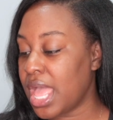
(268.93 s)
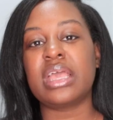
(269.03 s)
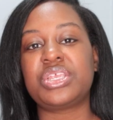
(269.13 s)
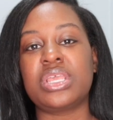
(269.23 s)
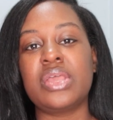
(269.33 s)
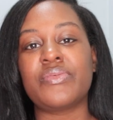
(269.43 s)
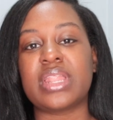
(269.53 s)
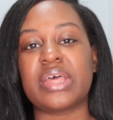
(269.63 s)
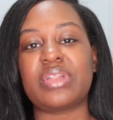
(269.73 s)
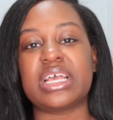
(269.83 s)
and she even
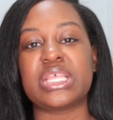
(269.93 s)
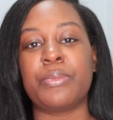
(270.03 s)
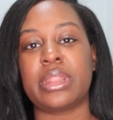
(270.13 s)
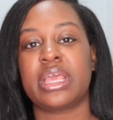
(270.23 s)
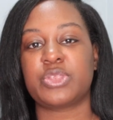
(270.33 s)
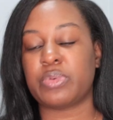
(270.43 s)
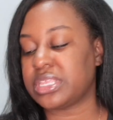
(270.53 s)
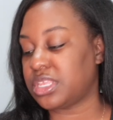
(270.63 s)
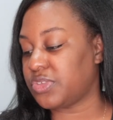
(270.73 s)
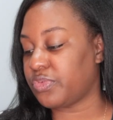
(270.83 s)
left like some blank
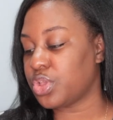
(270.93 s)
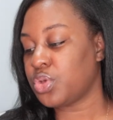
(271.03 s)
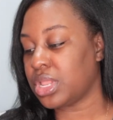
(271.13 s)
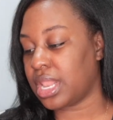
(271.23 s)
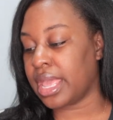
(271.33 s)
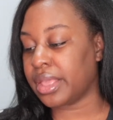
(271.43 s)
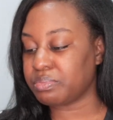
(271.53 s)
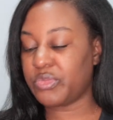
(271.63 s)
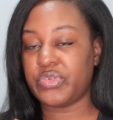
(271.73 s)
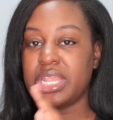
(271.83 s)
spaces for you to
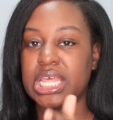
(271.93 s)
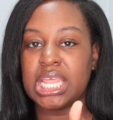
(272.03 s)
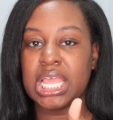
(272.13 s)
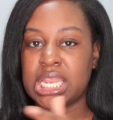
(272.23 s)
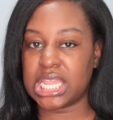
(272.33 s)
like fill it in,